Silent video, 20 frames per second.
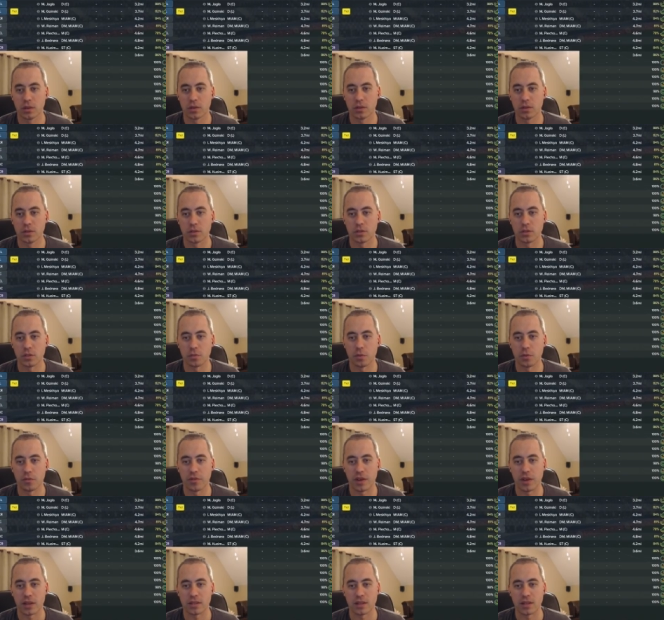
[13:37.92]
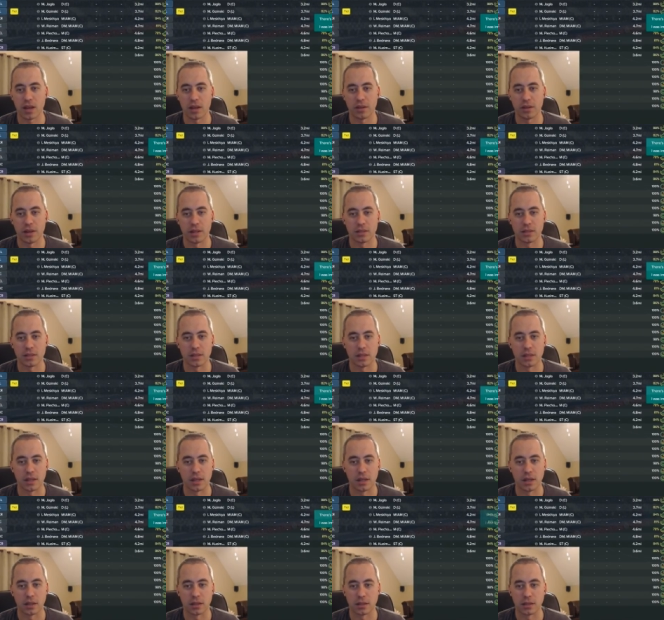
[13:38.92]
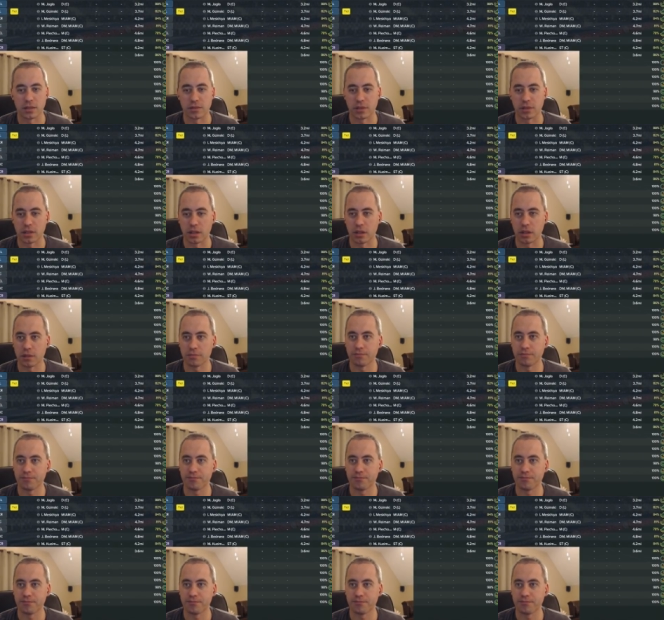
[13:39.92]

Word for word: Super fast highlights today on this video.